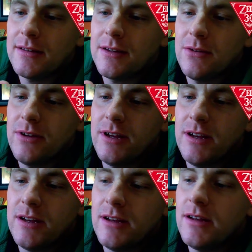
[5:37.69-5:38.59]
So
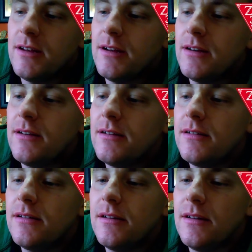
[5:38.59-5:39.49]
yeah,
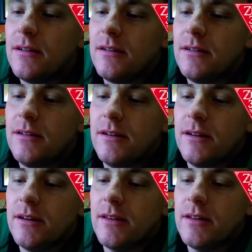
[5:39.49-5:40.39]

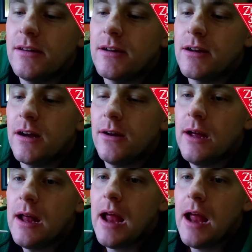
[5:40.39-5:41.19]
there you go.